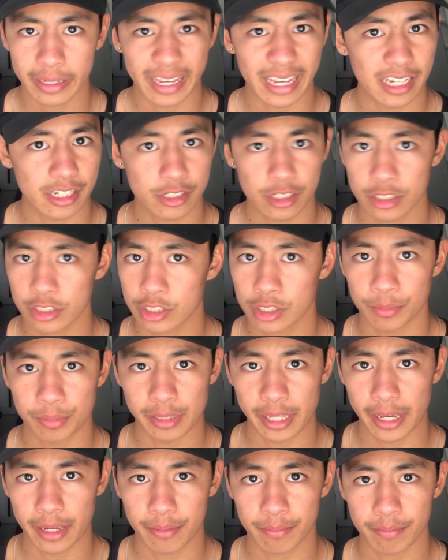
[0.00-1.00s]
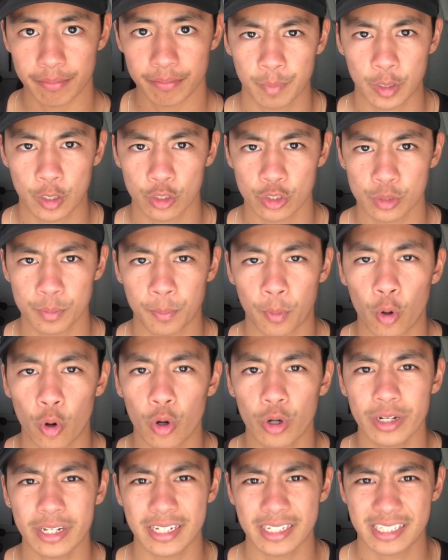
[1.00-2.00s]
isn't to blame, because
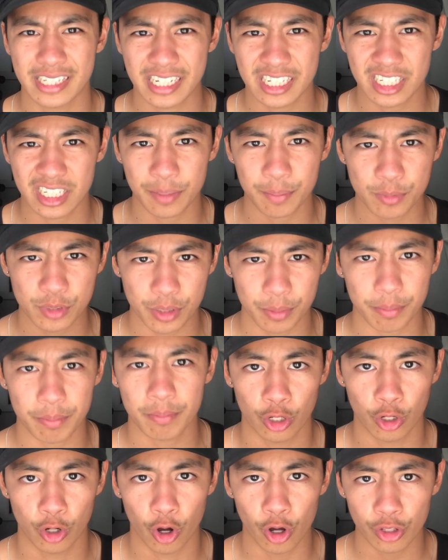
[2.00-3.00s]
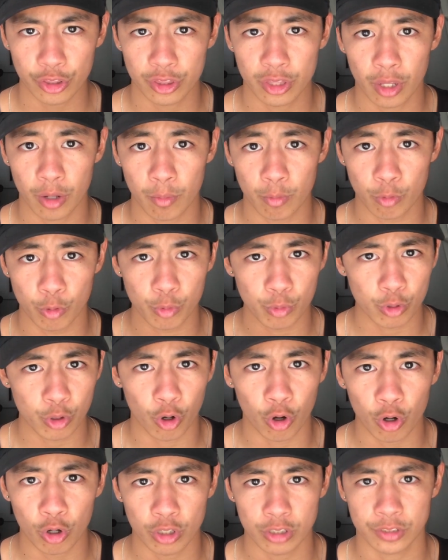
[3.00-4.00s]
porn is the symptom, not the root
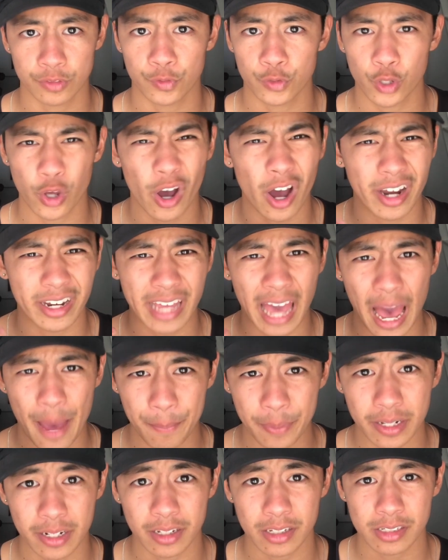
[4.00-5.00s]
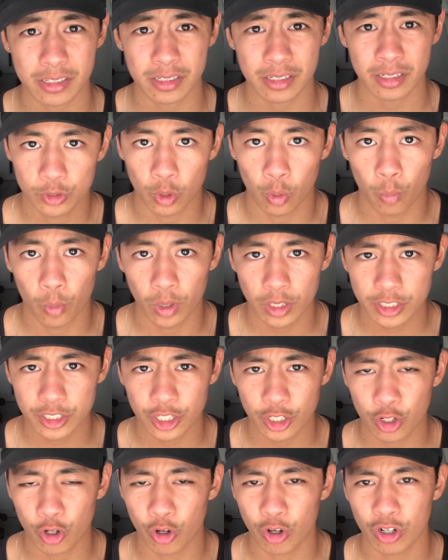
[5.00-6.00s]
cause for your unhappiness. So what's
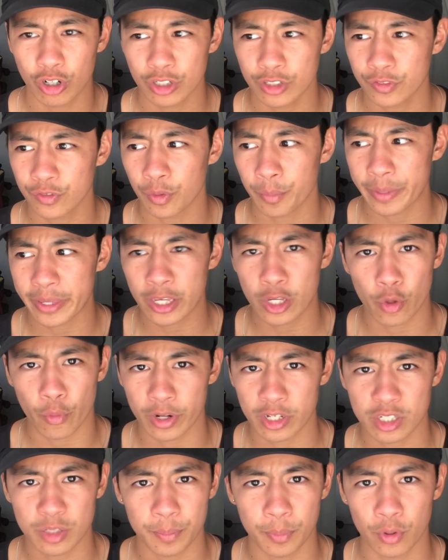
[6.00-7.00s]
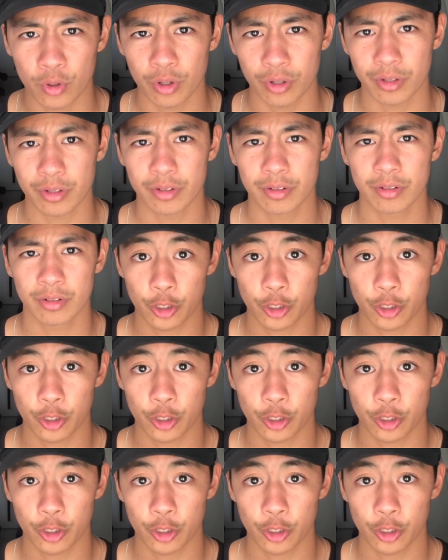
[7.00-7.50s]
the cause for me going to porn?